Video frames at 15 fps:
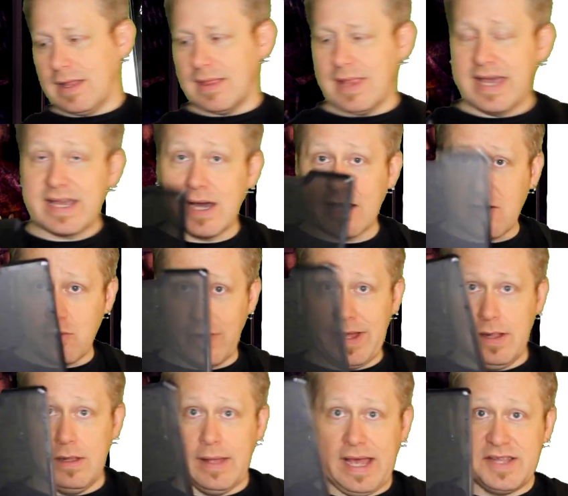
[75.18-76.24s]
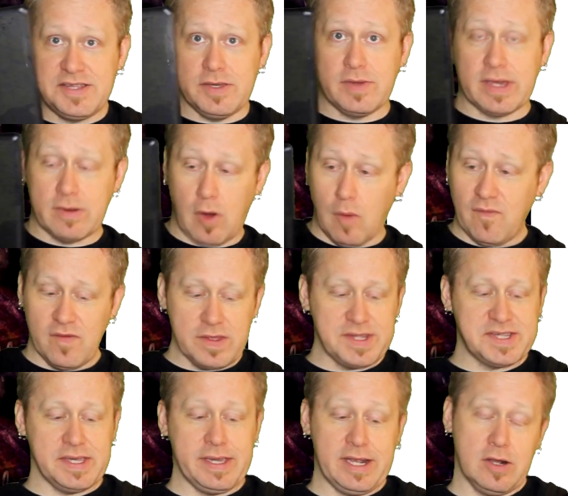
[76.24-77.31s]
like a grill, as you can hopefully
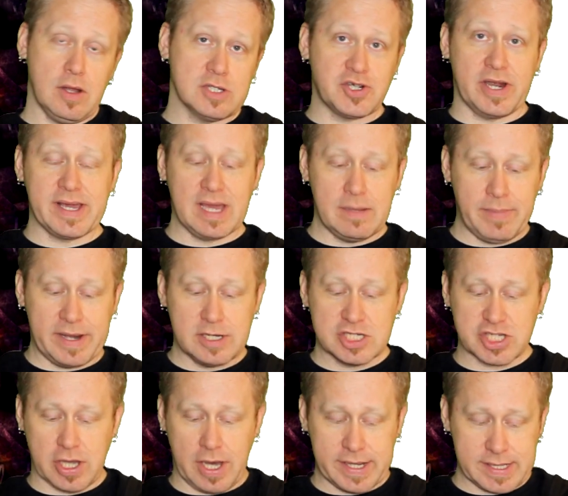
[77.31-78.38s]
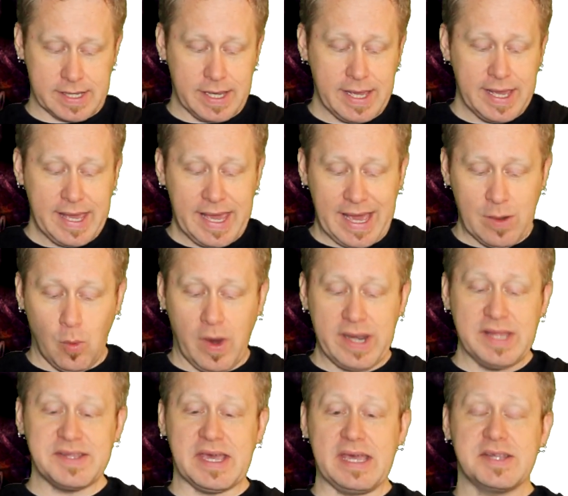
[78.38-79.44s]
see here. I'll try to get a better shot. And one
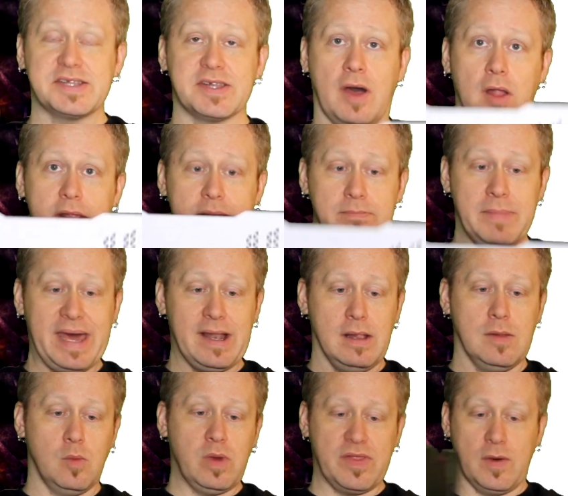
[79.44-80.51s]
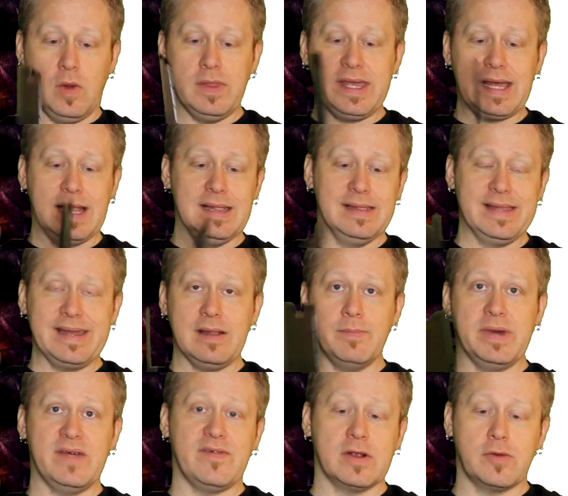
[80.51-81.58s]
is a solid metal with only a little
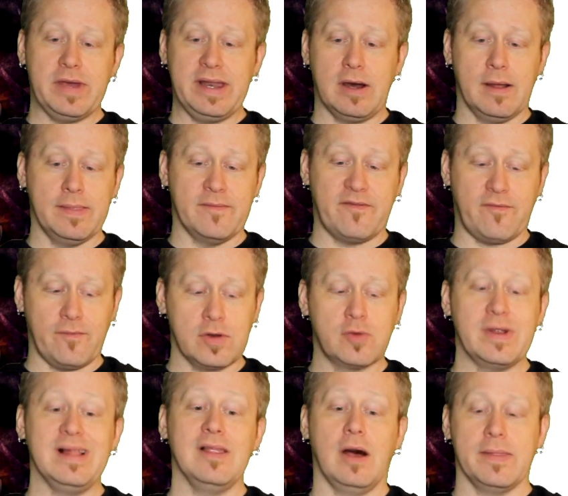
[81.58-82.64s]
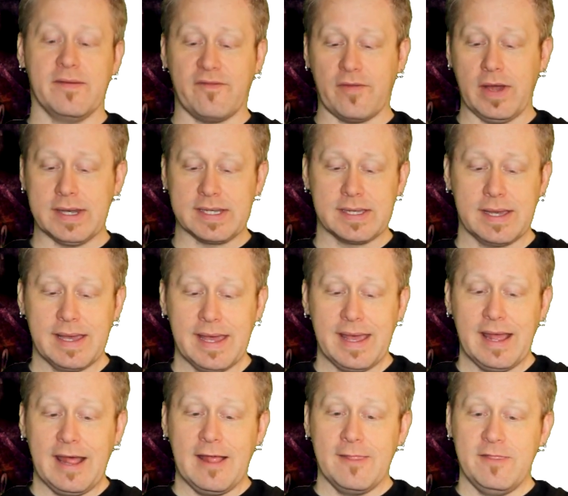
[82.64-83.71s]
bit of a grill on the front.
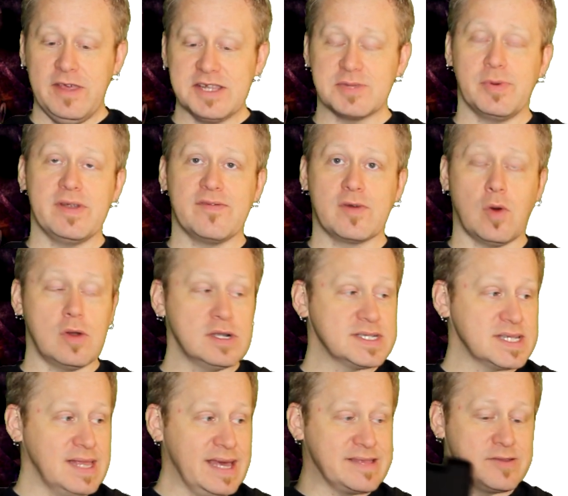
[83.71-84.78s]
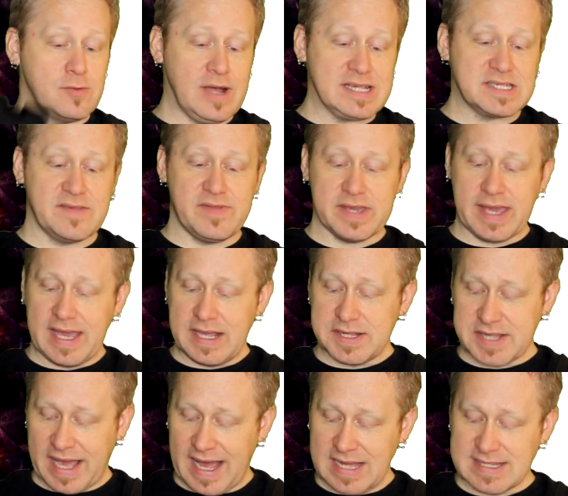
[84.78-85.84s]
This one, of course, like the rest of the case,
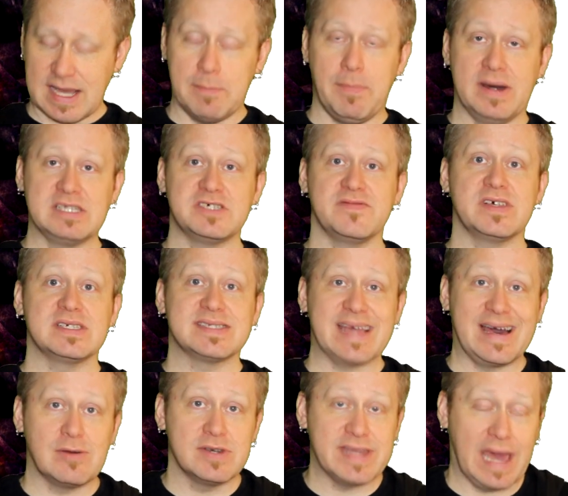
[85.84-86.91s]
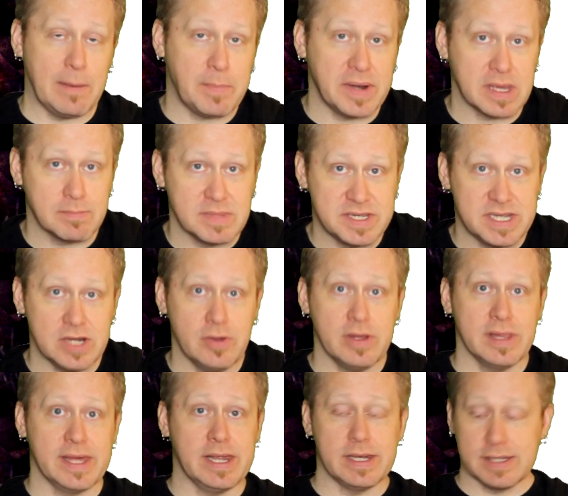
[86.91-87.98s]
has a bunch of the sound dampening
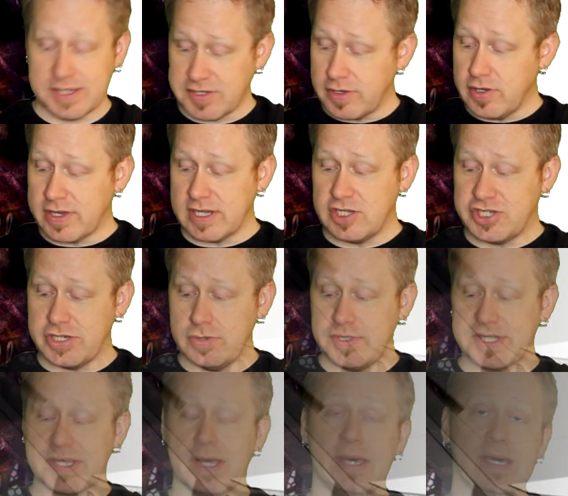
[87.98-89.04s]
material in it. So you can choose